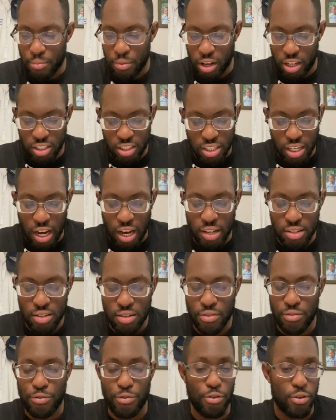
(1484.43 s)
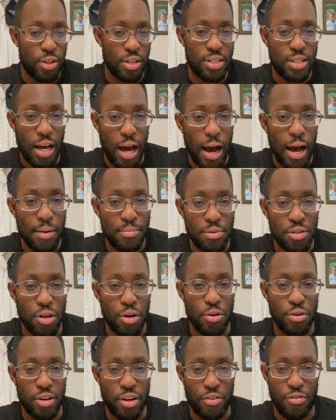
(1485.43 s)
adjust for the time
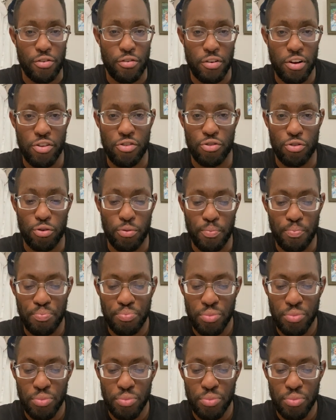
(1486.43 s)
zone differential.